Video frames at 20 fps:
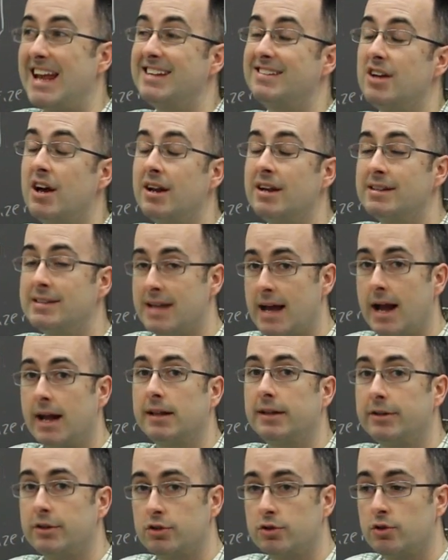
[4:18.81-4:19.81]
It's not
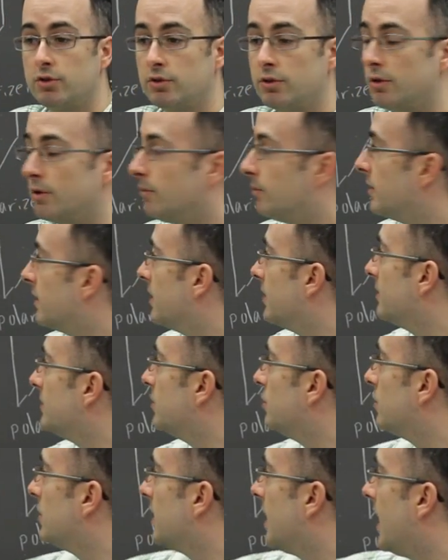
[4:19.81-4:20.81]
exactly true though,
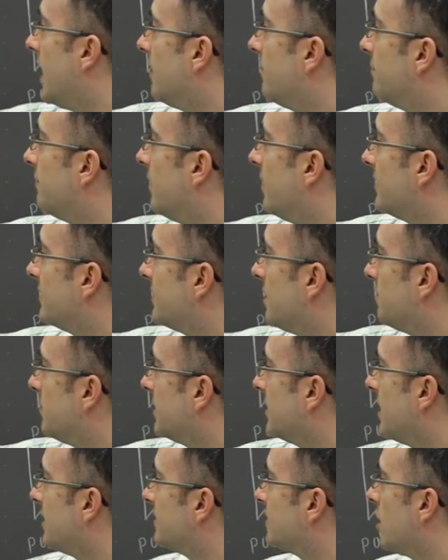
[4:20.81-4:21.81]
because you can have uh,
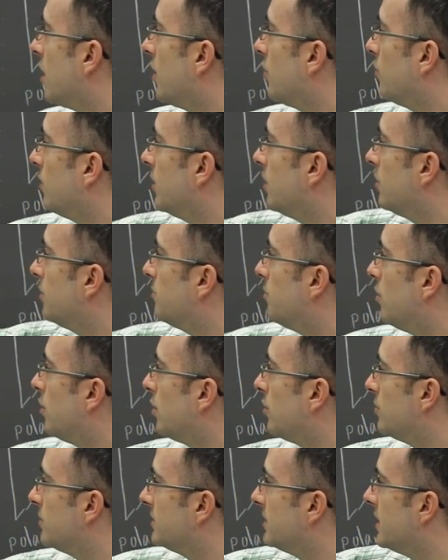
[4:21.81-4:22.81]
something that's got a weird
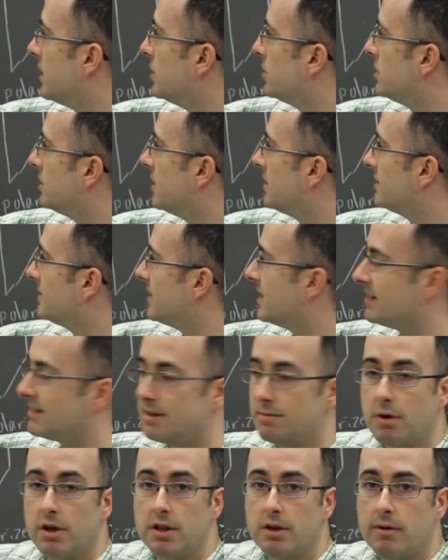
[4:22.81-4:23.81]
polarization at say
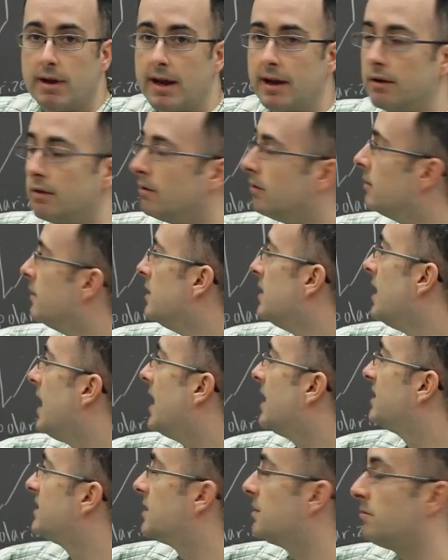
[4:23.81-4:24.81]
some other angle,
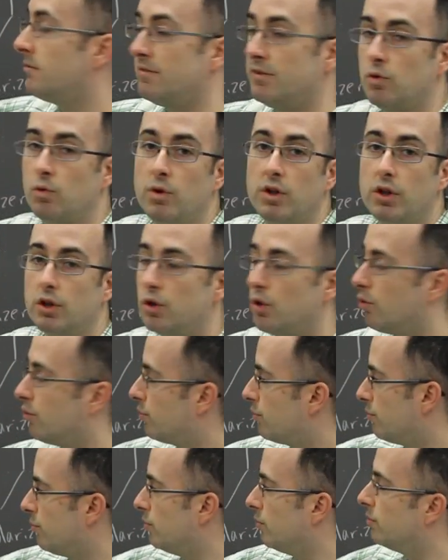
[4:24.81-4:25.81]
and some of it will go
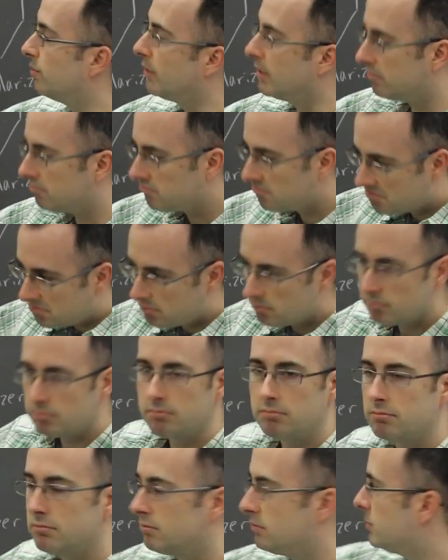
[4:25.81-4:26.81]
through, but
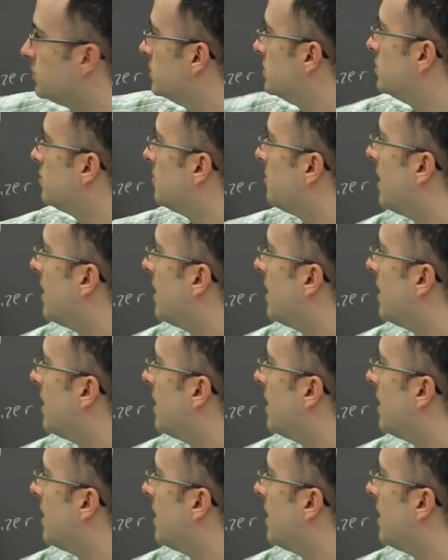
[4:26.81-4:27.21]
just to